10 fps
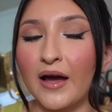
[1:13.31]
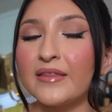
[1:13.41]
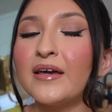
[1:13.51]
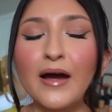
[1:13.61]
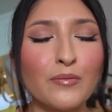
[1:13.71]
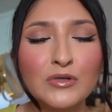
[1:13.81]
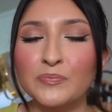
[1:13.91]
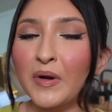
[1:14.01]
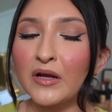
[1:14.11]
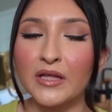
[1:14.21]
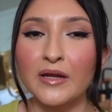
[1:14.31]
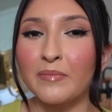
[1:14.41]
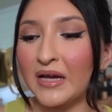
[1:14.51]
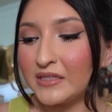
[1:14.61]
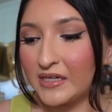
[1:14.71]
I think I was barely in
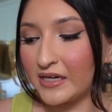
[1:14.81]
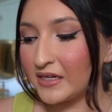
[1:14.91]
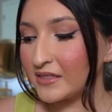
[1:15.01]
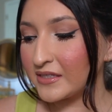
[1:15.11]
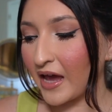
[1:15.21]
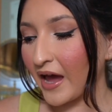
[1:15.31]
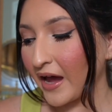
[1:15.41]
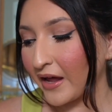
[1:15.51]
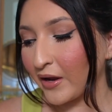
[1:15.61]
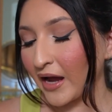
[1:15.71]
my teens and